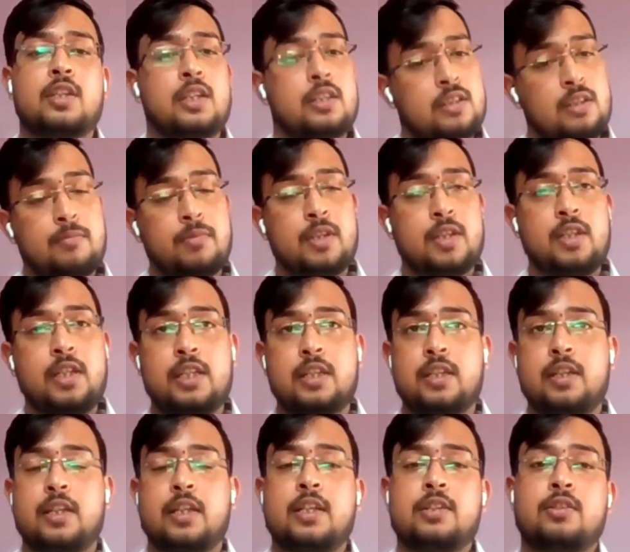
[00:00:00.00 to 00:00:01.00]
Similarly, in
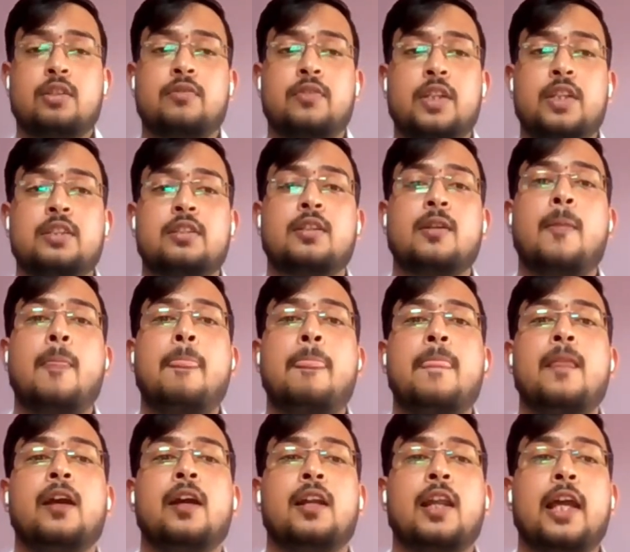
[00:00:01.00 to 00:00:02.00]
the case of this,
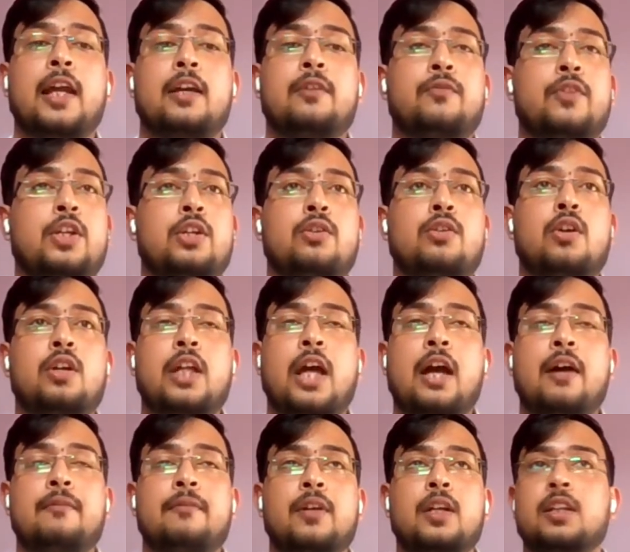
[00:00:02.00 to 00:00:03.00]
like we do not
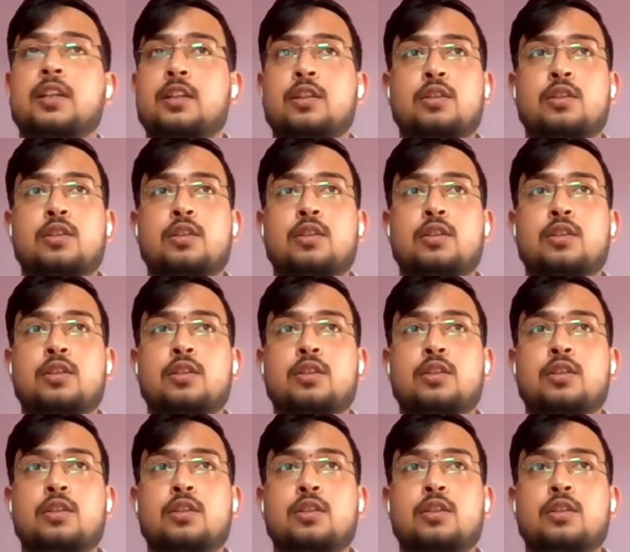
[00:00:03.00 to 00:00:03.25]
have